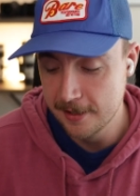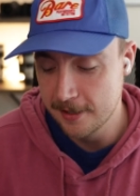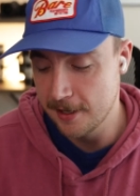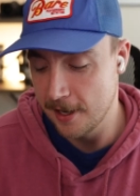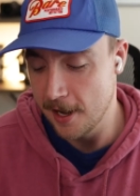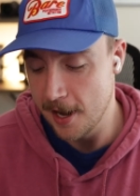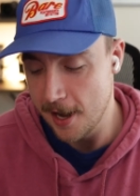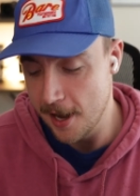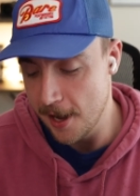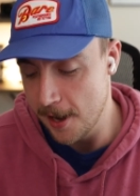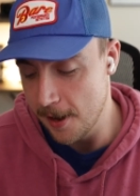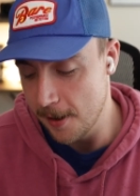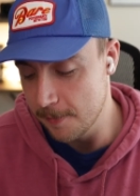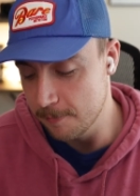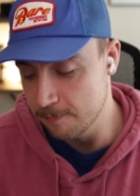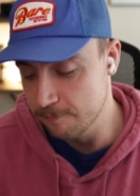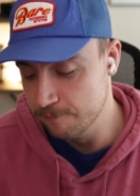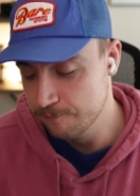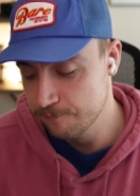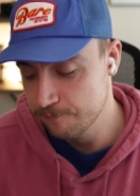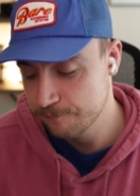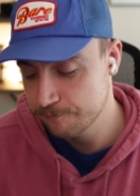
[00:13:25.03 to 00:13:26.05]
Um,
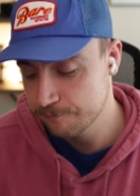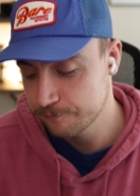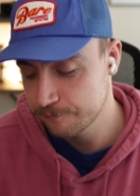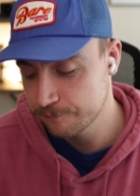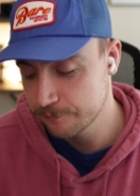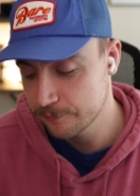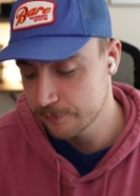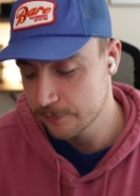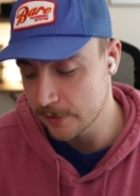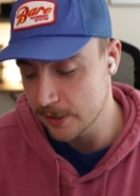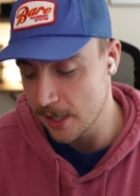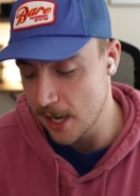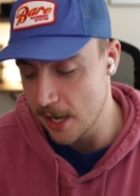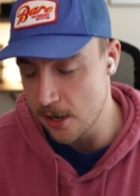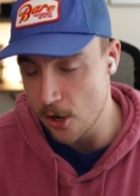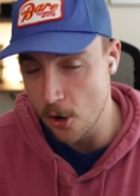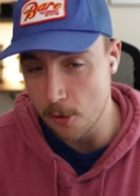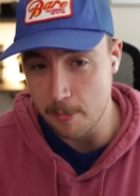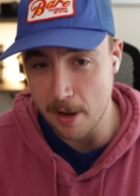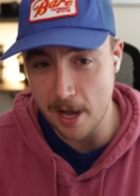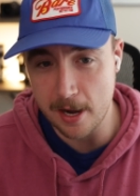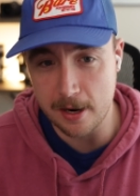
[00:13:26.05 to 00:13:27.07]
I know
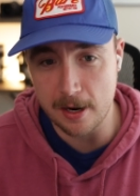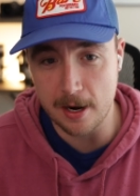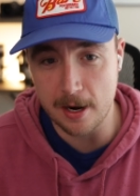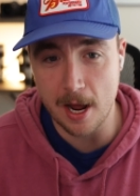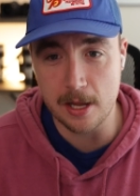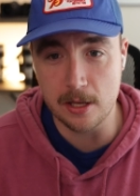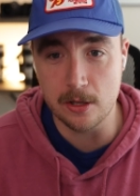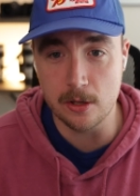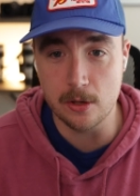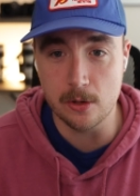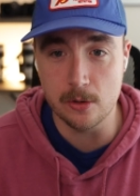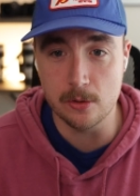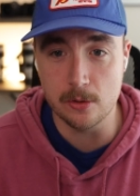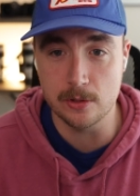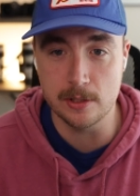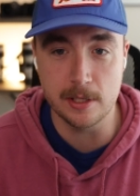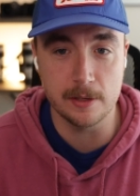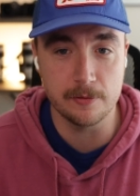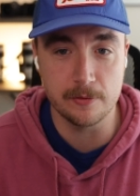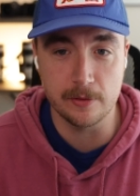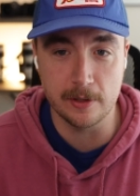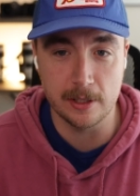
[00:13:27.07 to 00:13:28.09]
Ben and I use
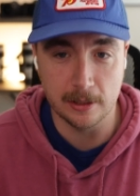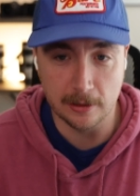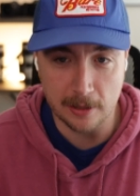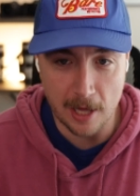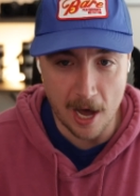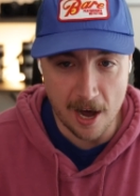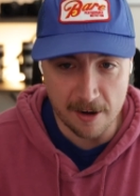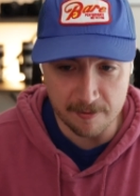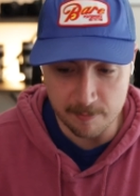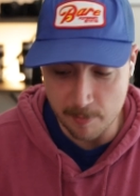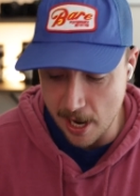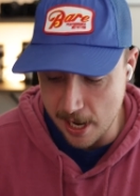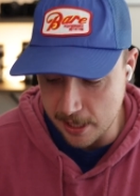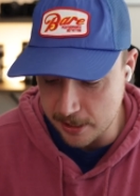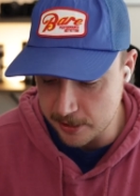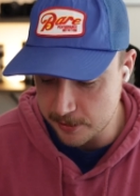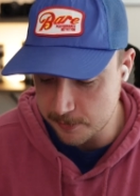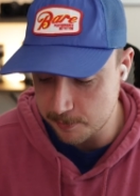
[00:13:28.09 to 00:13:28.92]
different lav mics,